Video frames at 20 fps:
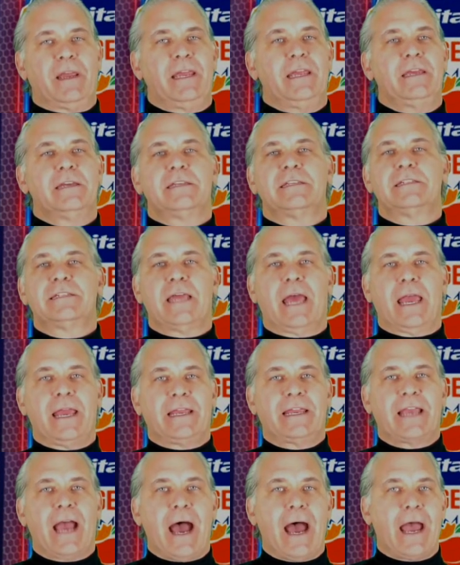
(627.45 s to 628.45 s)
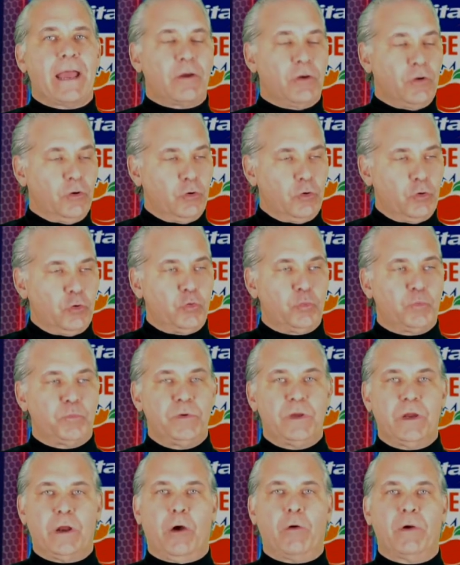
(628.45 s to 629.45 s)
He is a guy who,
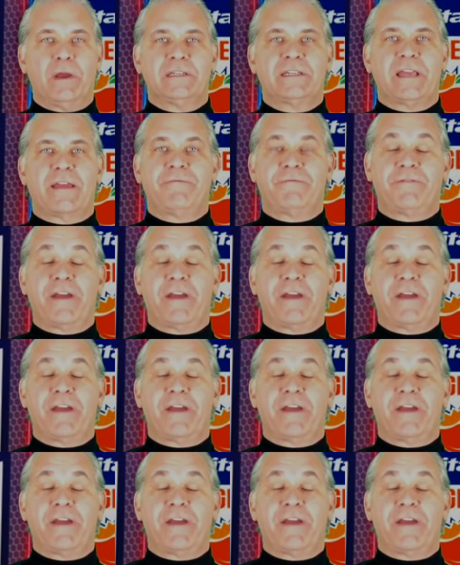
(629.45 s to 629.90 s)
is a